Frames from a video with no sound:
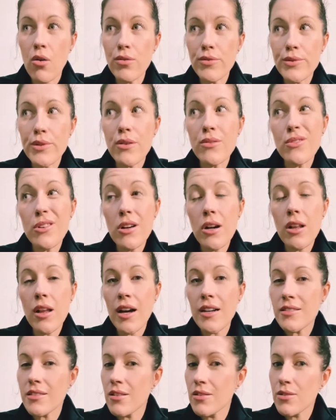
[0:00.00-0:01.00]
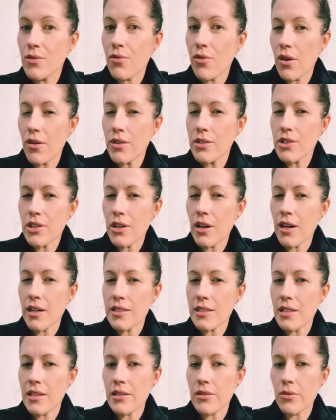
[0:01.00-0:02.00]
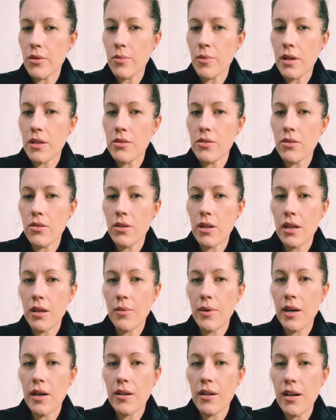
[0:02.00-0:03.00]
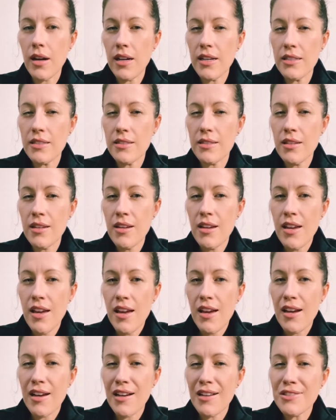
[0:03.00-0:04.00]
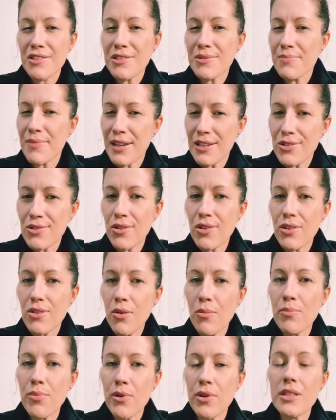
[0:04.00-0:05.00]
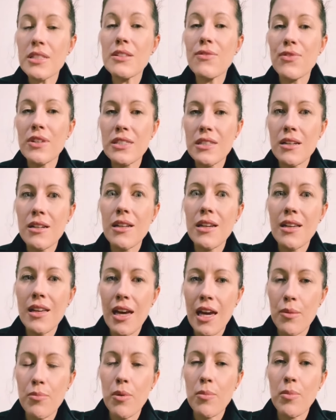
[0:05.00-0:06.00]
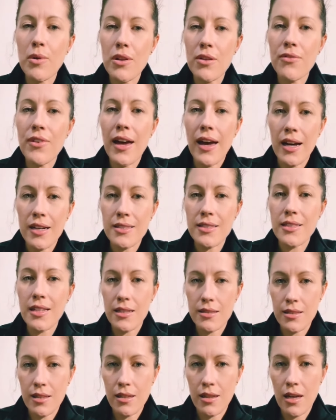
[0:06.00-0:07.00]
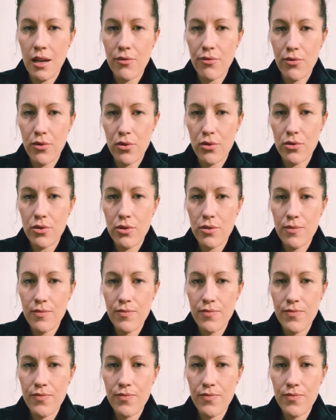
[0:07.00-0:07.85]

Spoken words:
Also utilize those foraging ideas we've been talking about, guys. Just make sure that your bird is physically capable of accessing their food.